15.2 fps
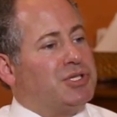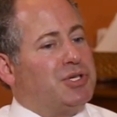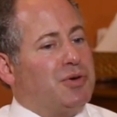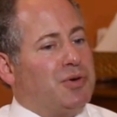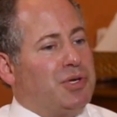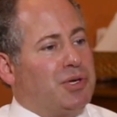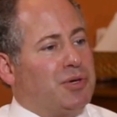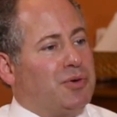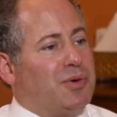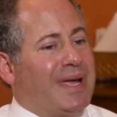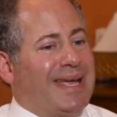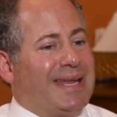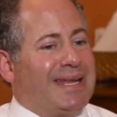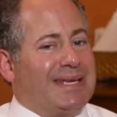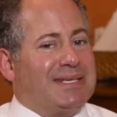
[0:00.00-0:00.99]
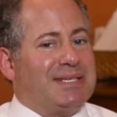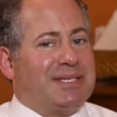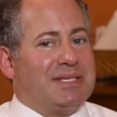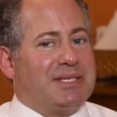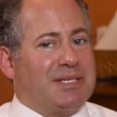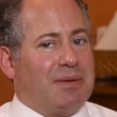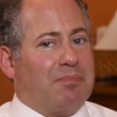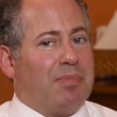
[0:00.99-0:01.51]
to you in as
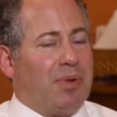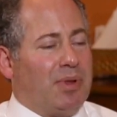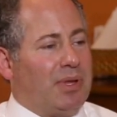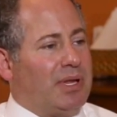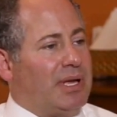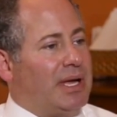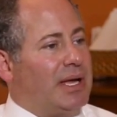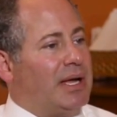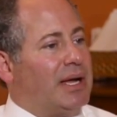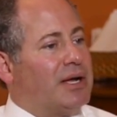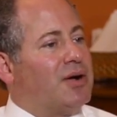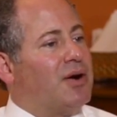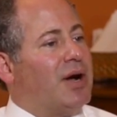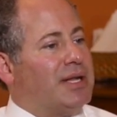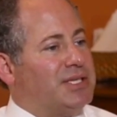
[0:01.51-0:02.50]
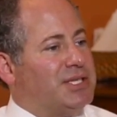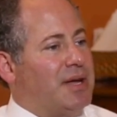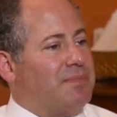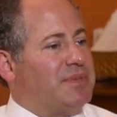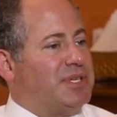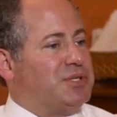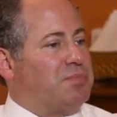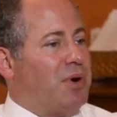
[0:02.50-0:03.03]
simple a
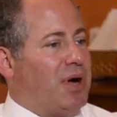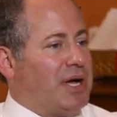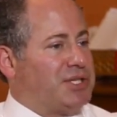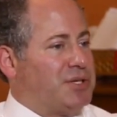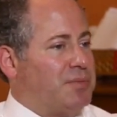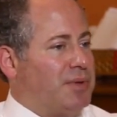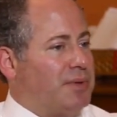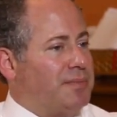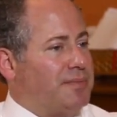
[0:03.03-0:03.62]
concept as possible.